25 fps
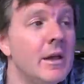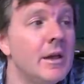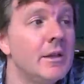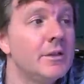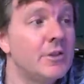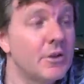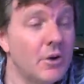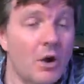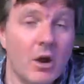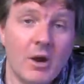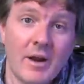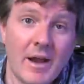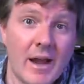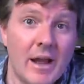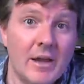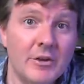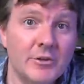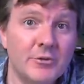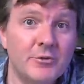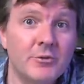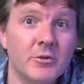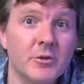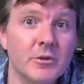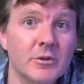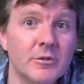There are a
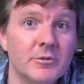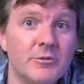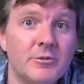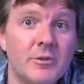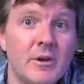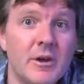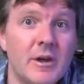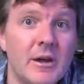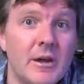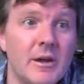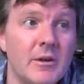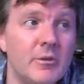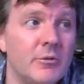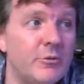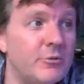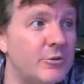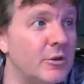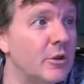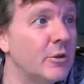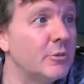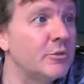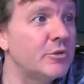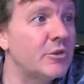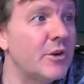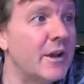handful of uh,
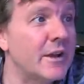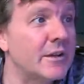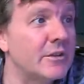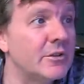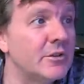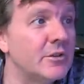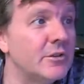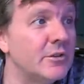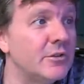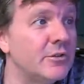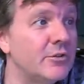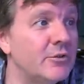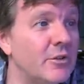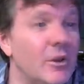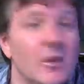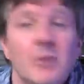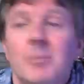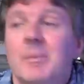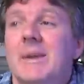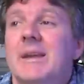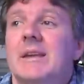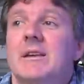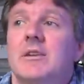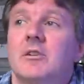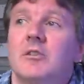film directors,
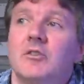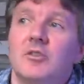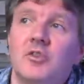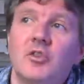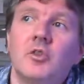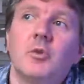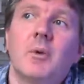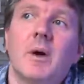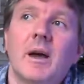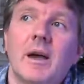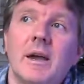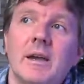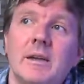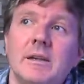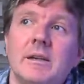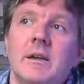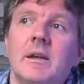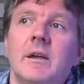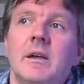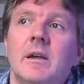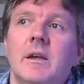filmmakers who I